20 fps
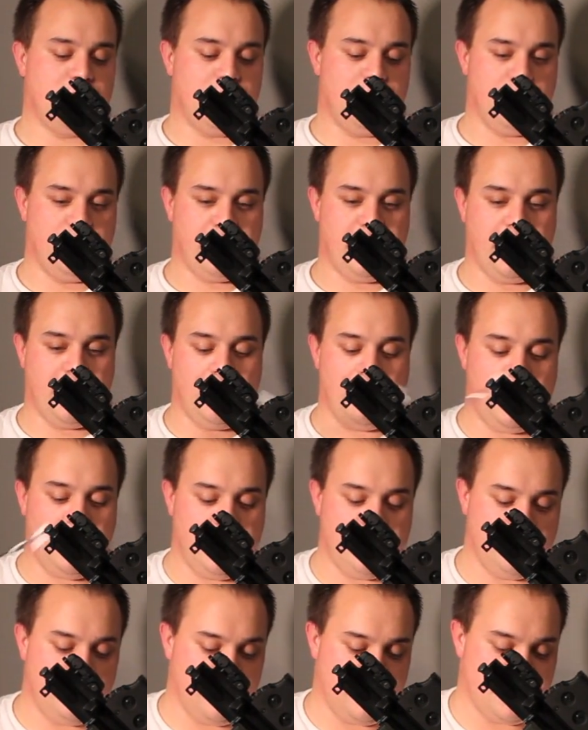And we're going to go
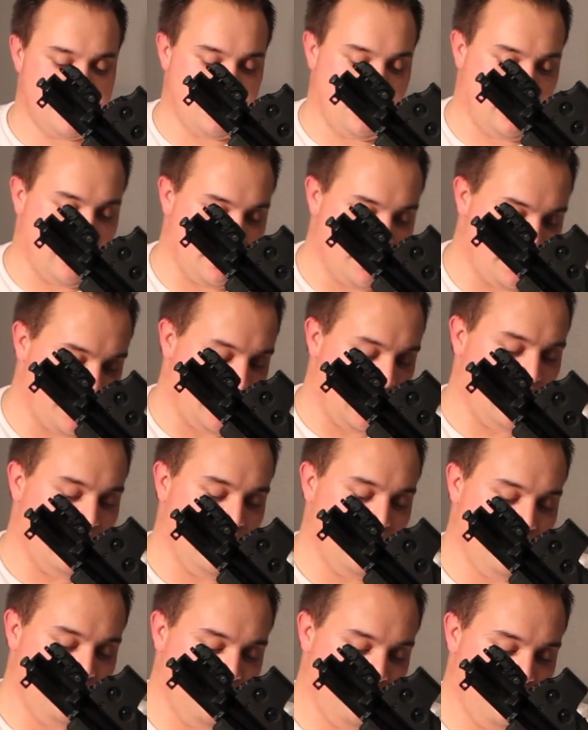ahead and soak it in
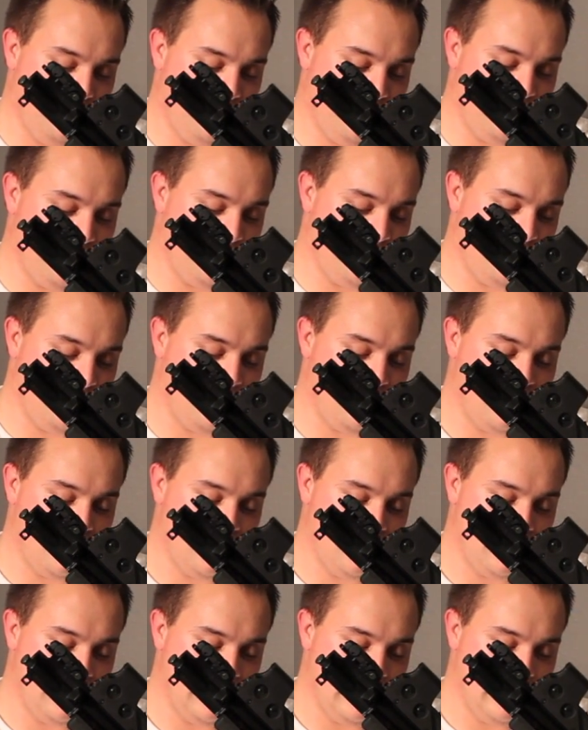solvent.
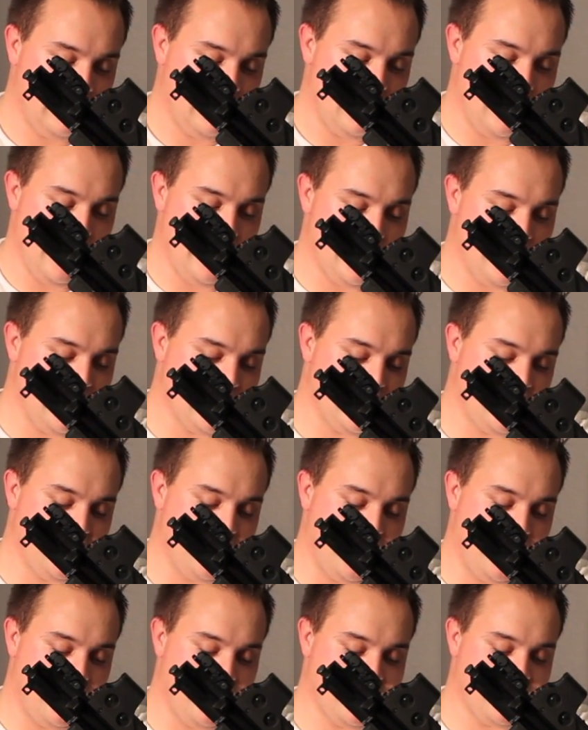You can use a
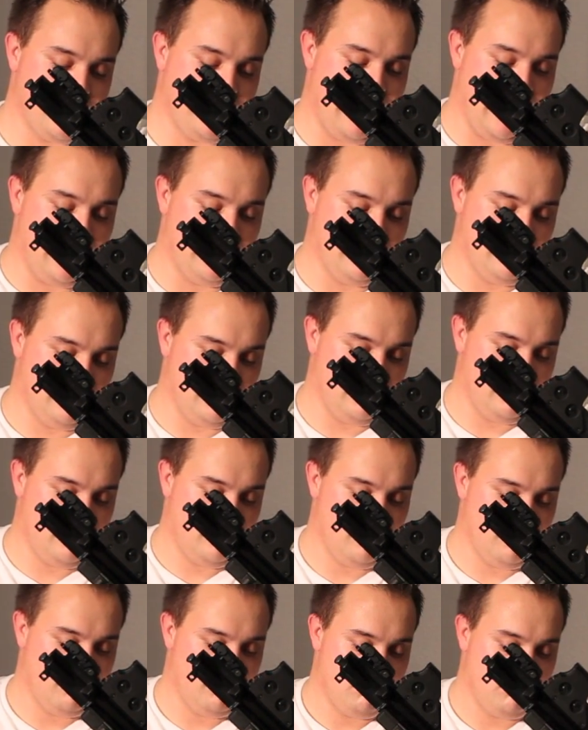generous amount.
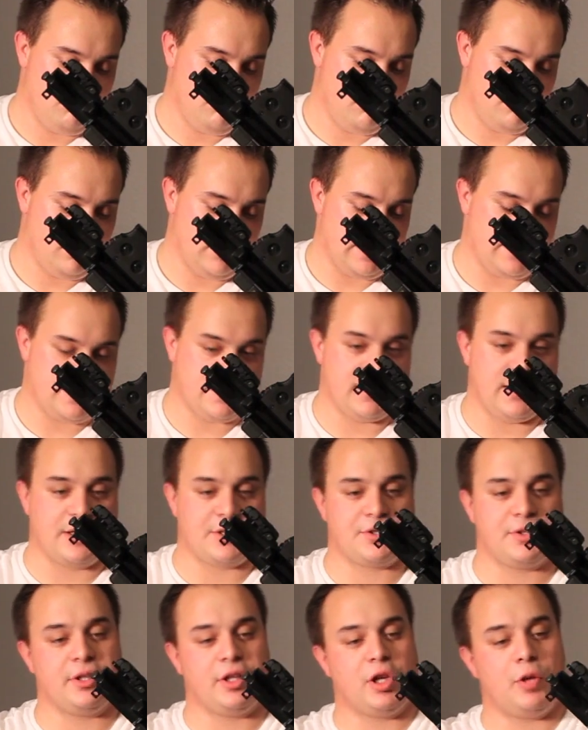This is
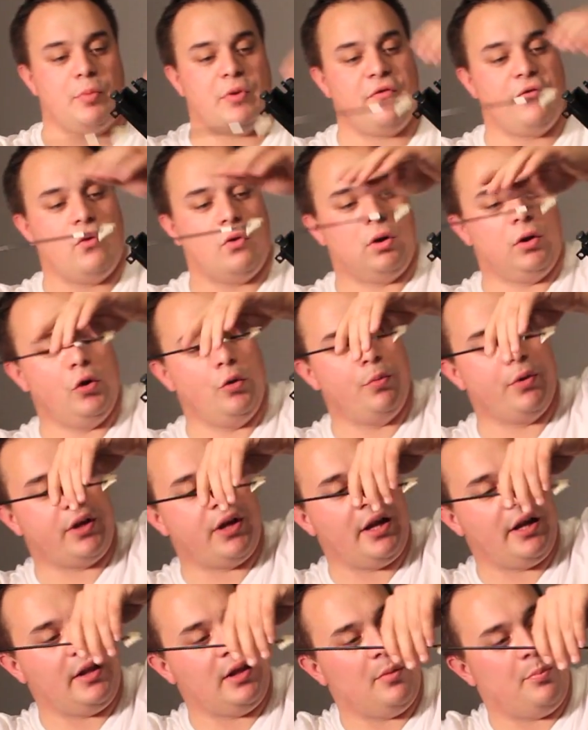actually going to be for
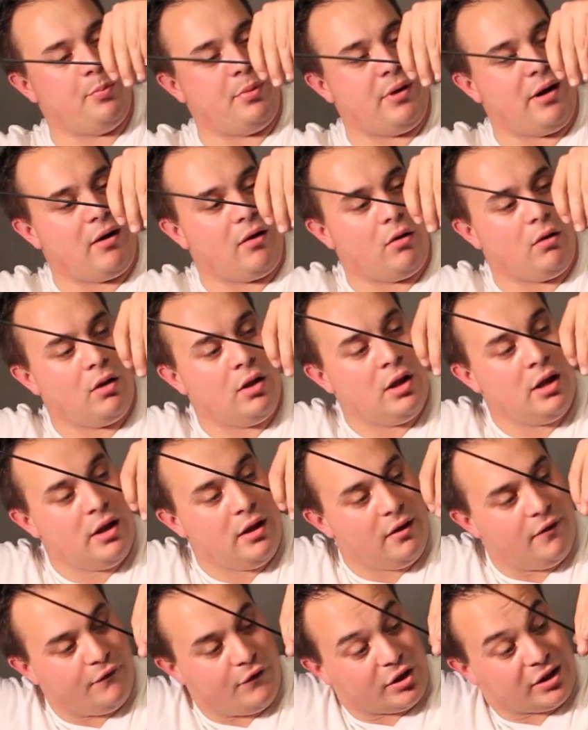lubricating the barrel
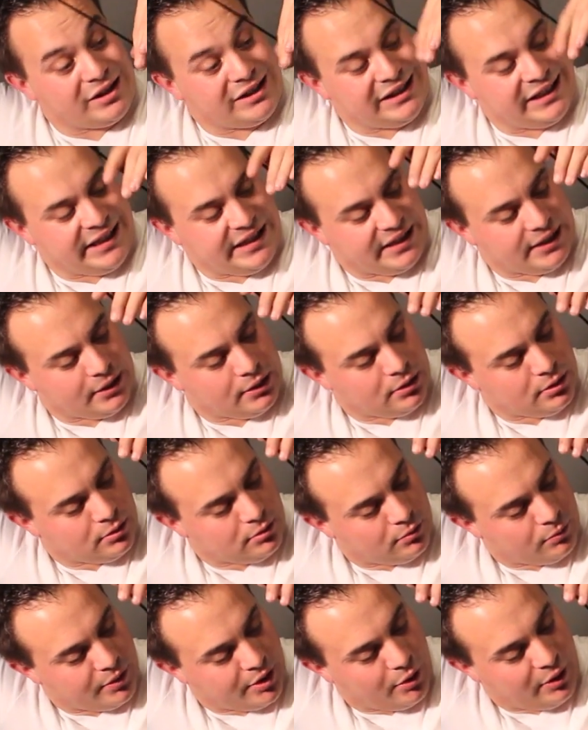for cleaning.
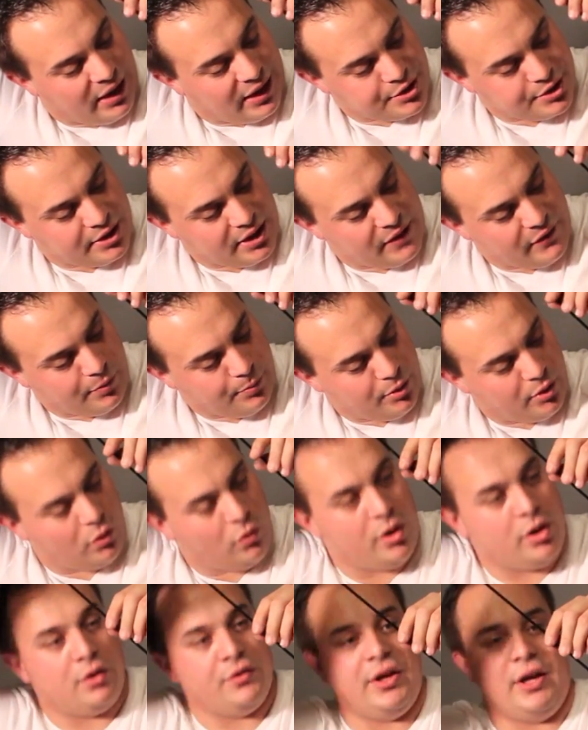We don't actually ever put
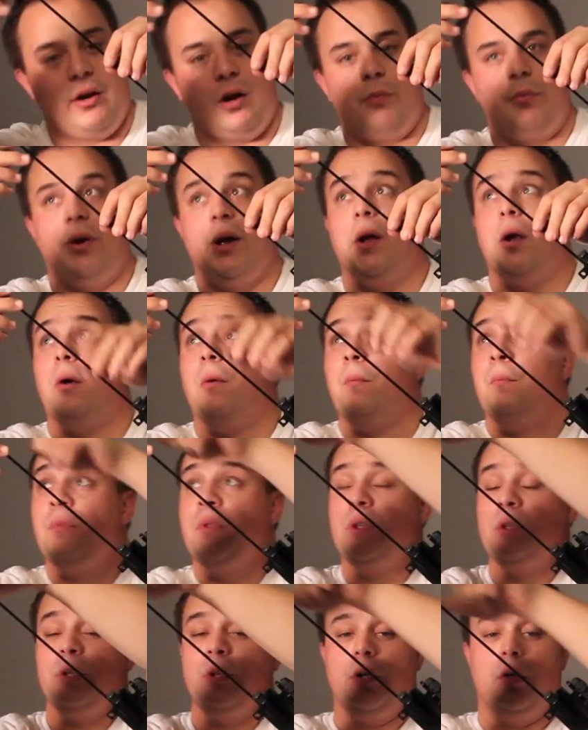oil down our barrel.
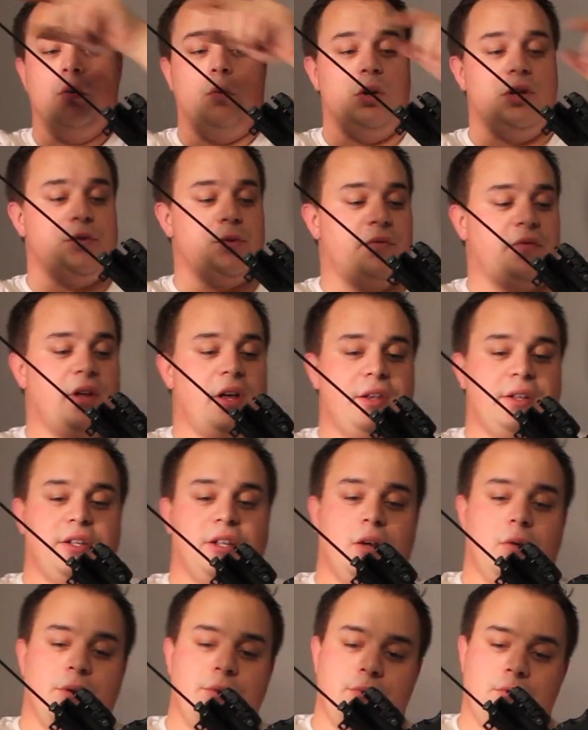Once we've got it
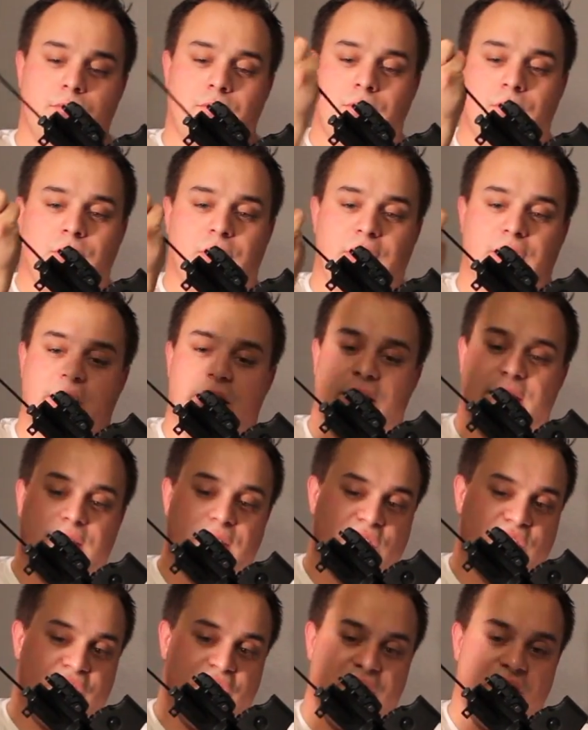going, we're going to get
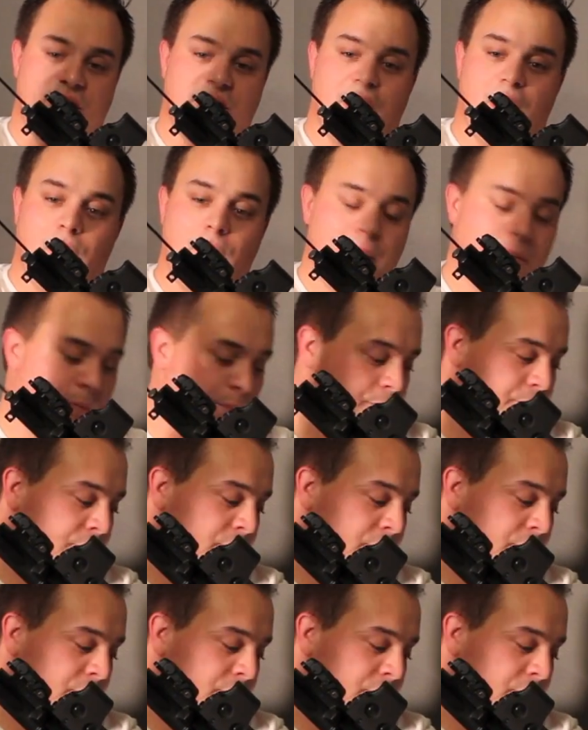this feed going.